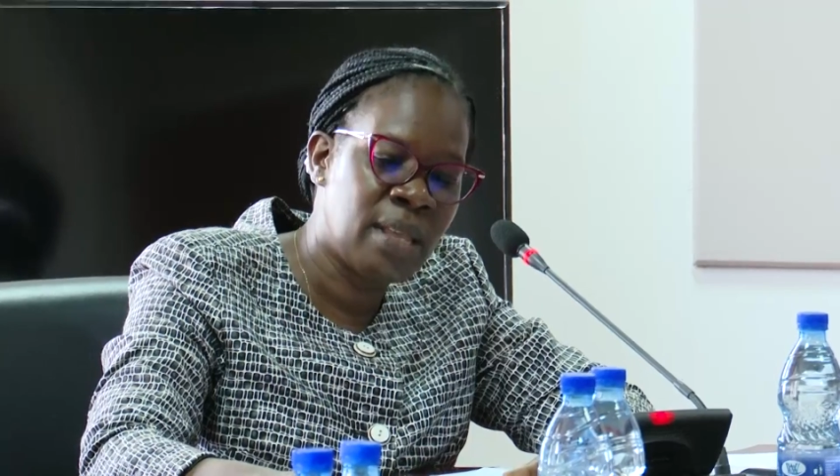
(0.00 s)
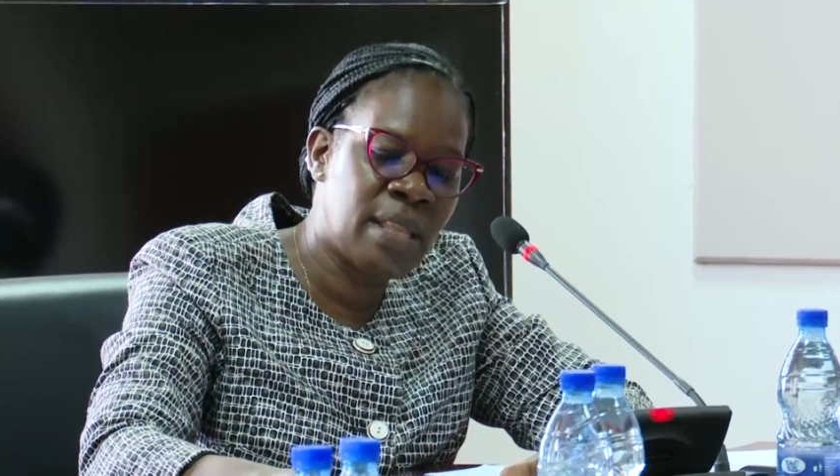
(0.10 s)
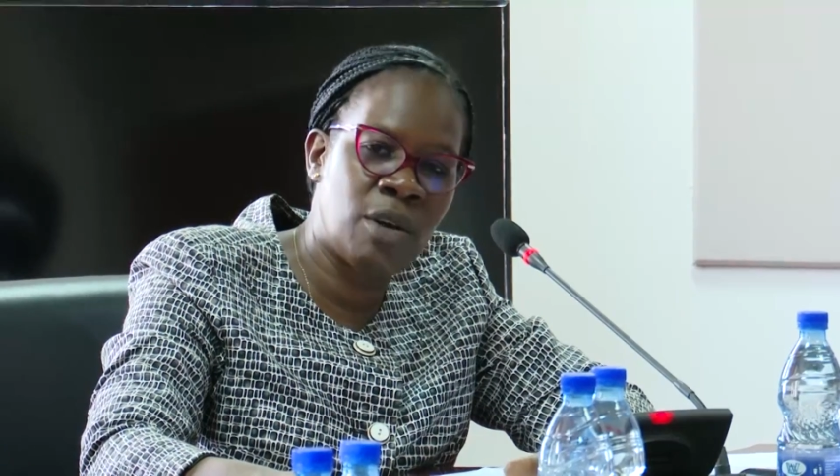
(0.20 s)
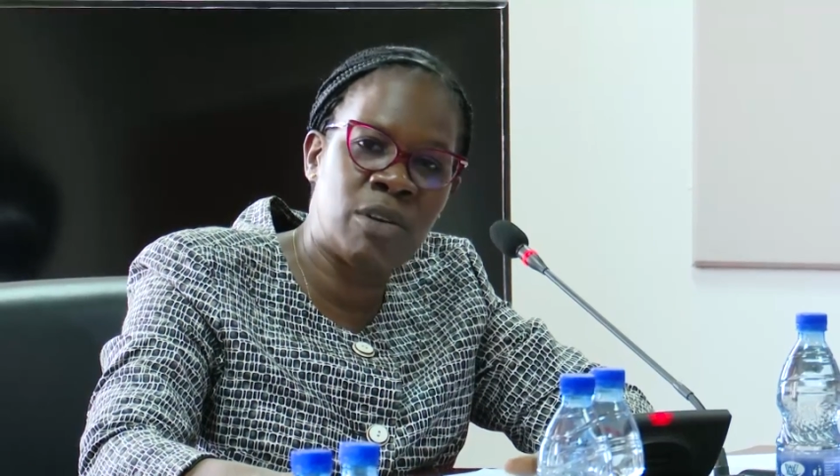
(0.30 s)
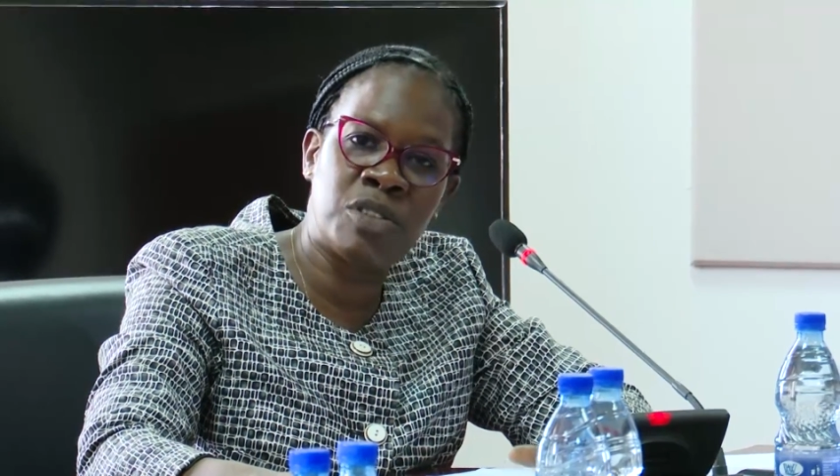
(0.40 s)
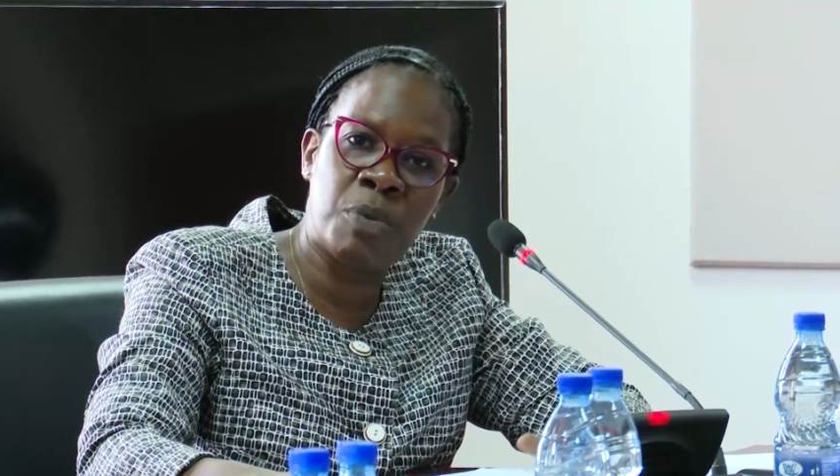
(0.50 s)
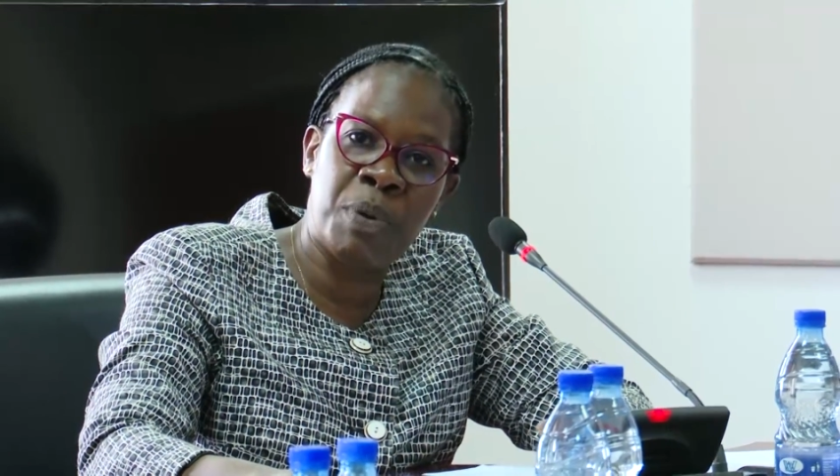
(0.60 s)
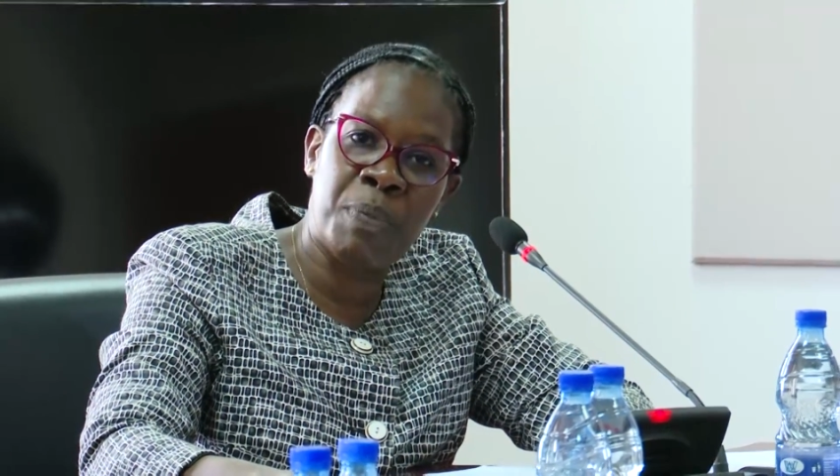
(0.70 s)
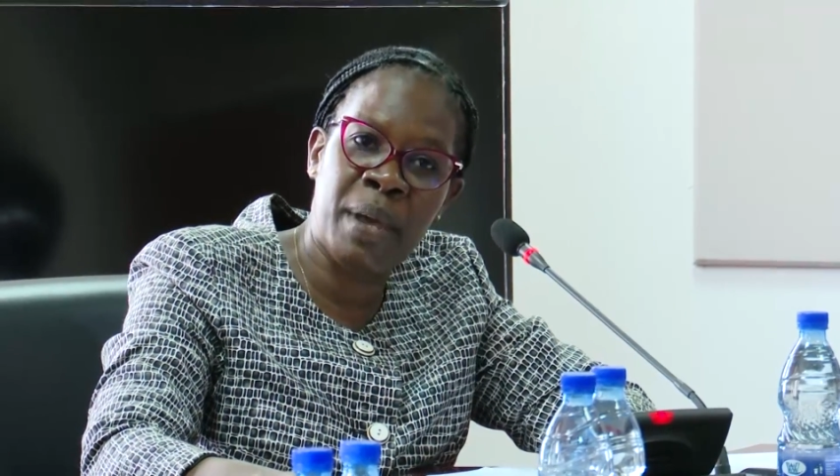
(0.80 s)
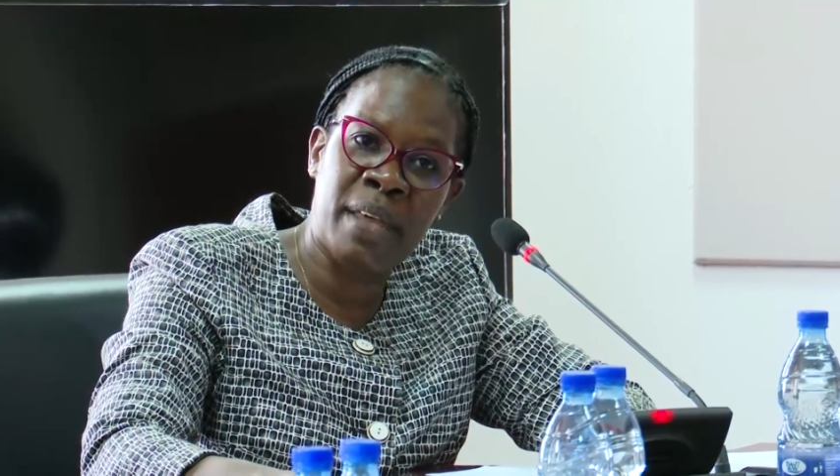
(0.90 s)
They also
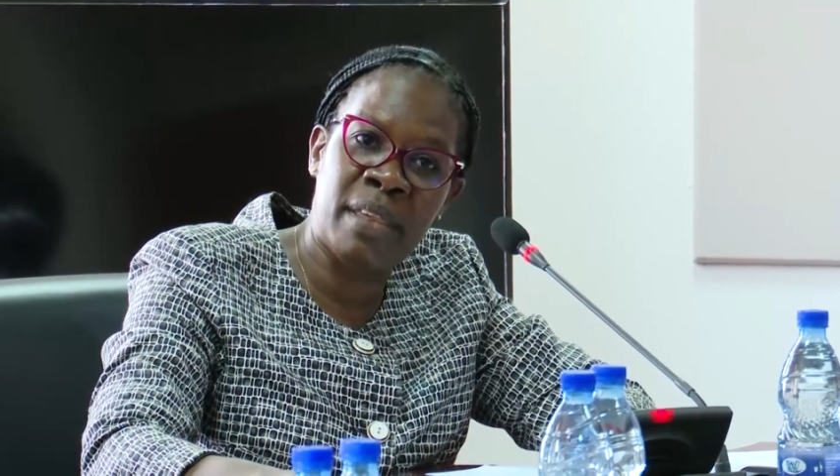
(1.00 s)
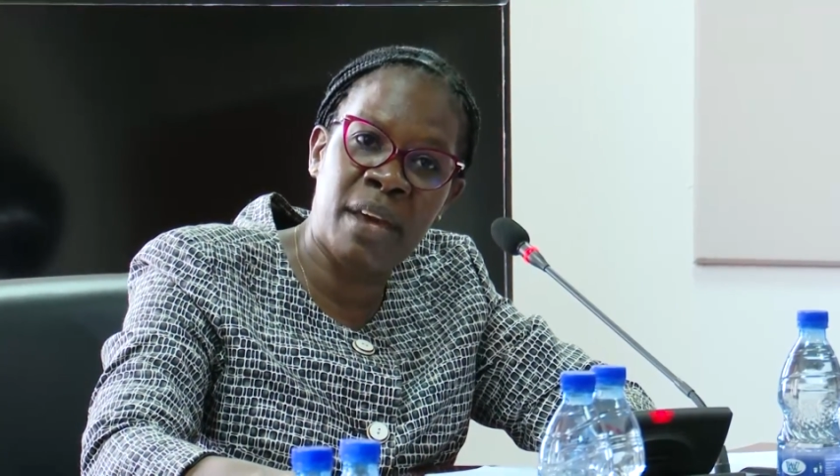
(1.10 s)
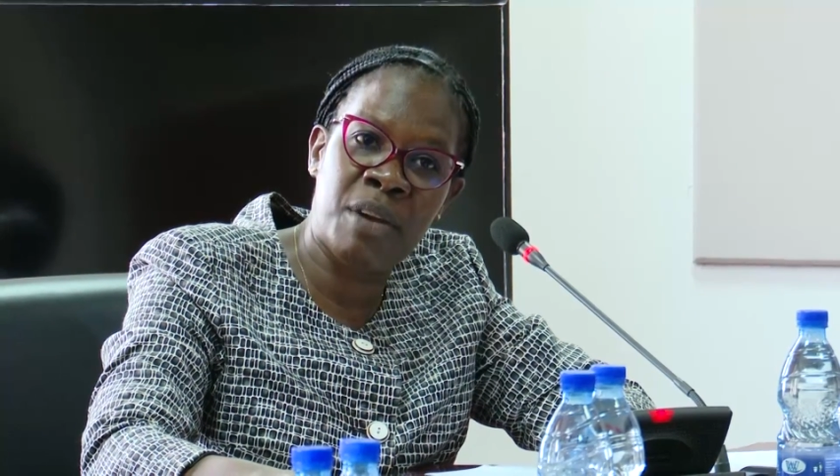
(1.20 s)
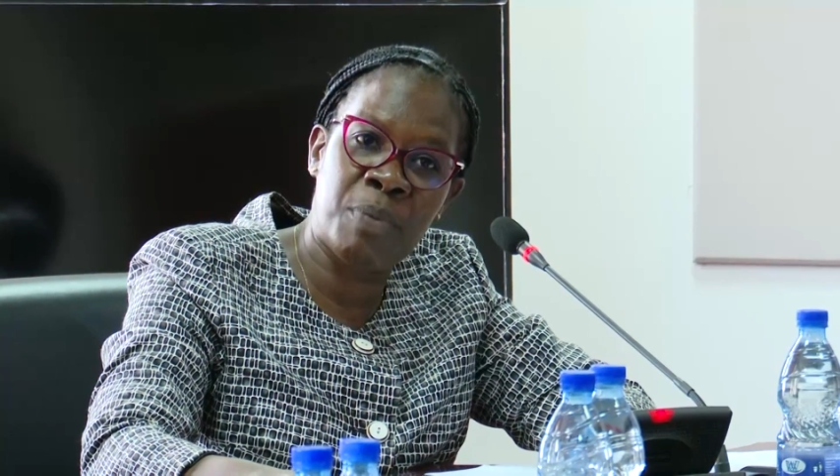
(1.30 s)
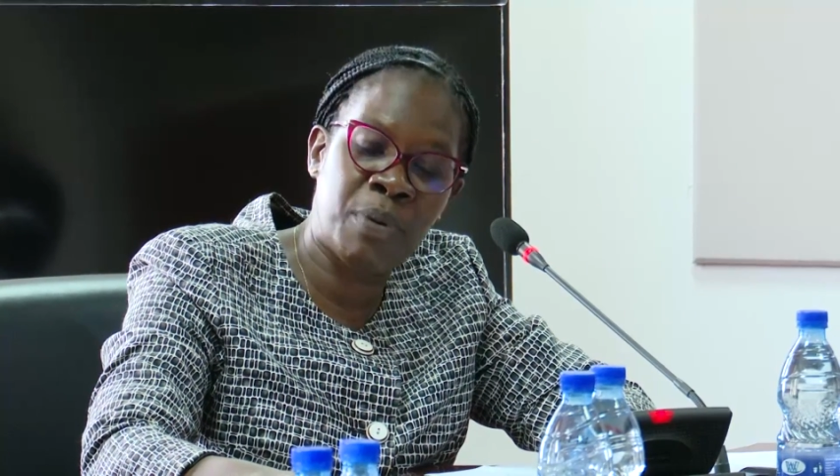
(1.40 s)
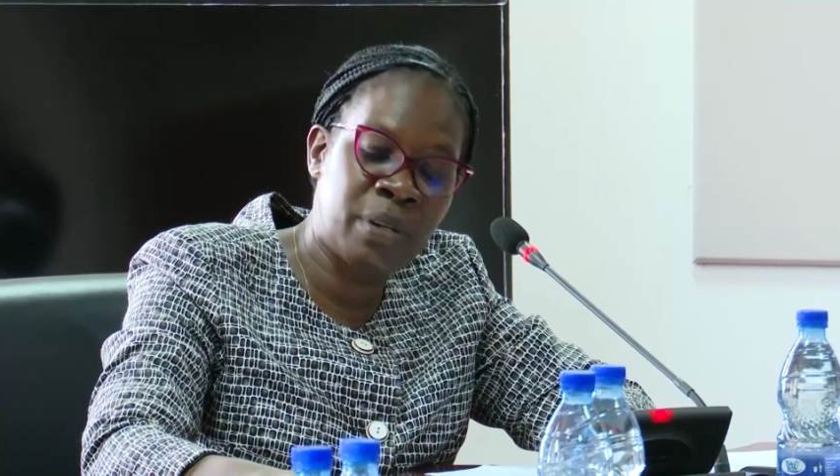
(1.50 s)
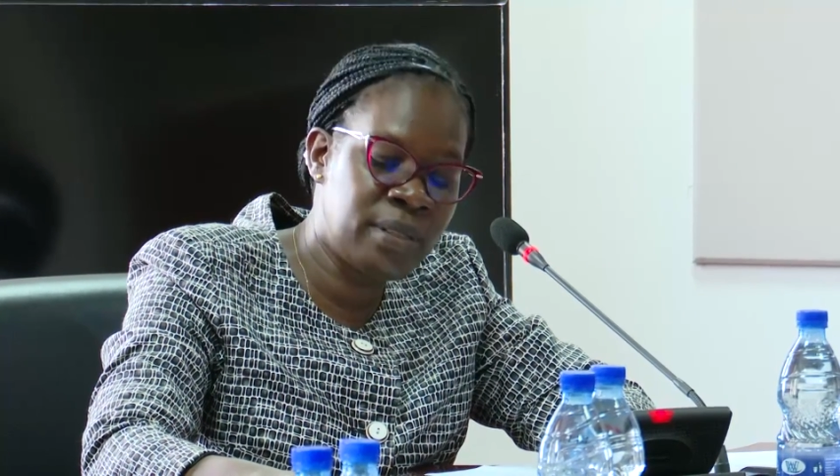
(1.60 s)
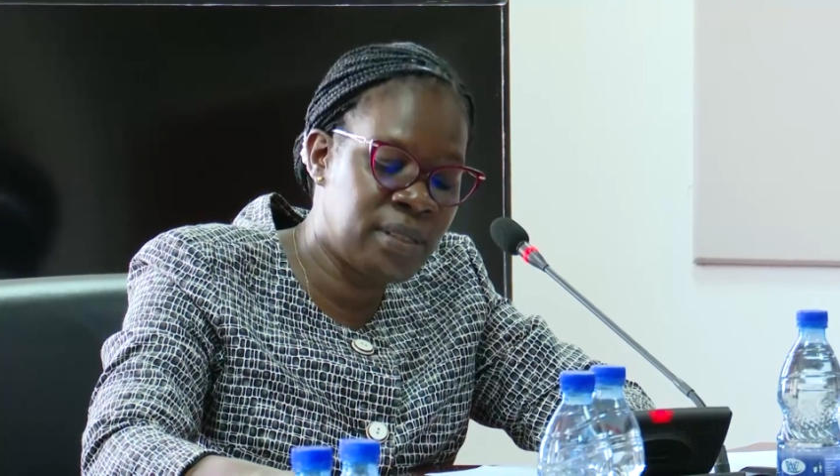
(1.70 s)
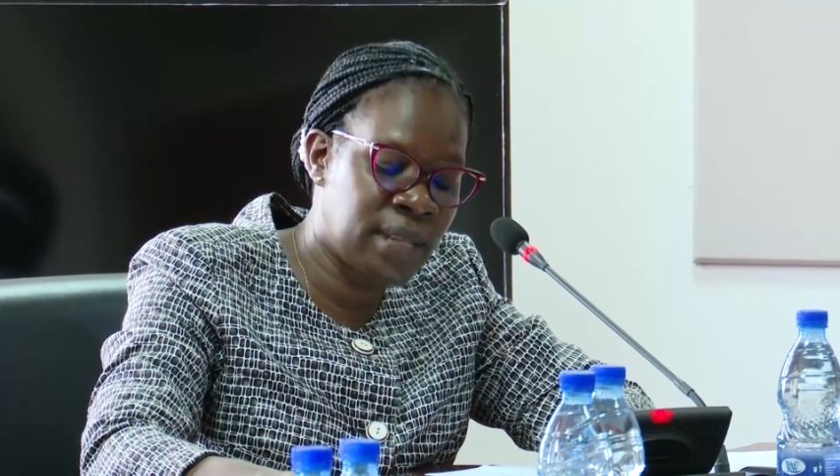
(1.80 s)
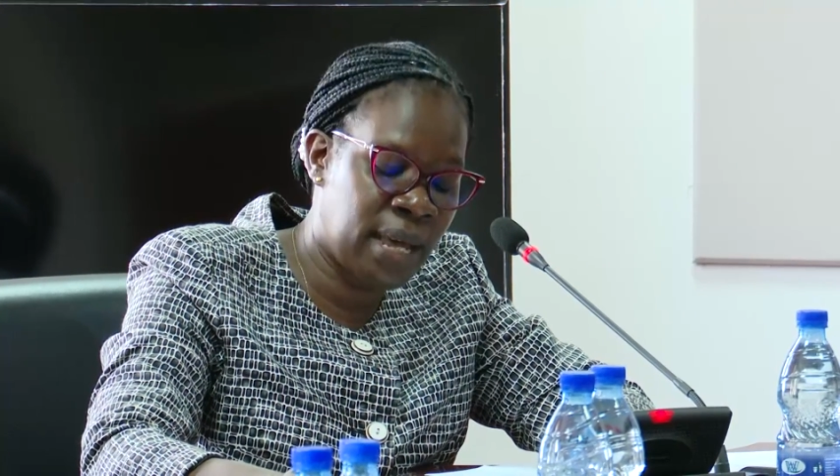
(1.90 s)
prepare their
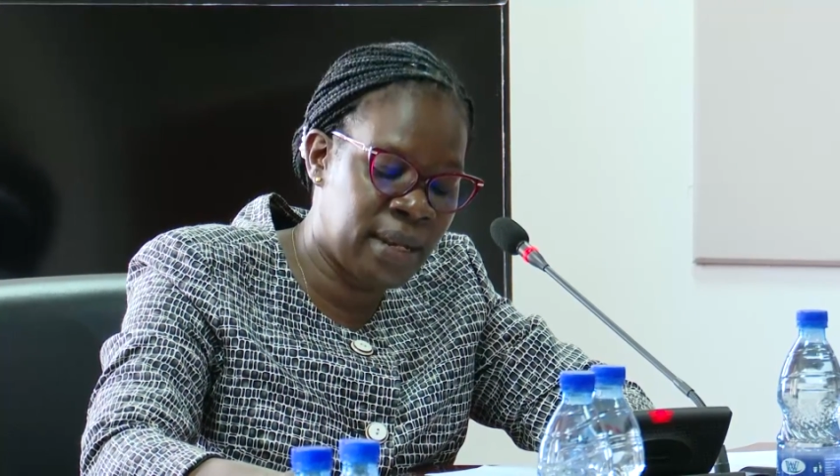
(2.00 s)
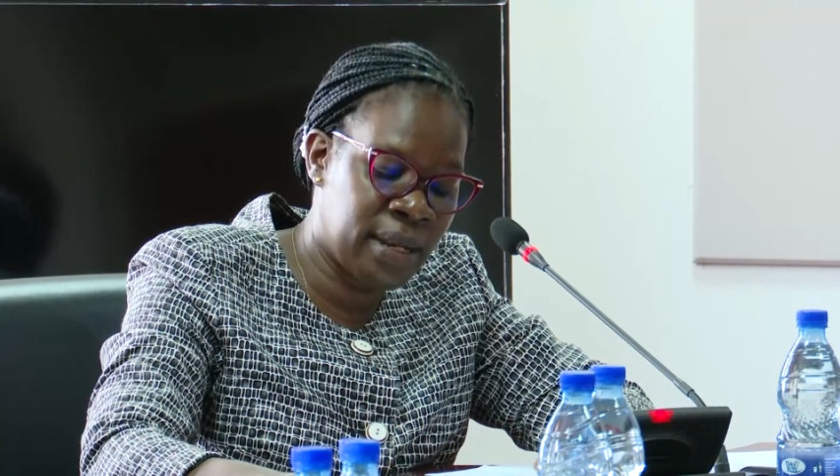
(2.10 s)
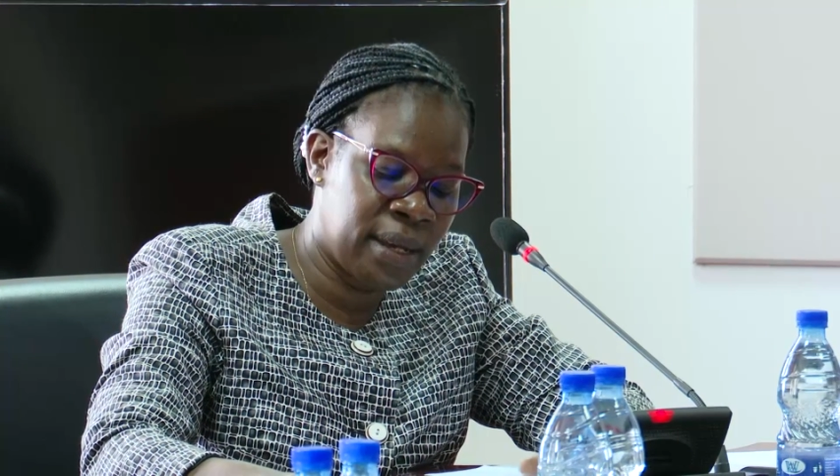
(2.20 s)
reports and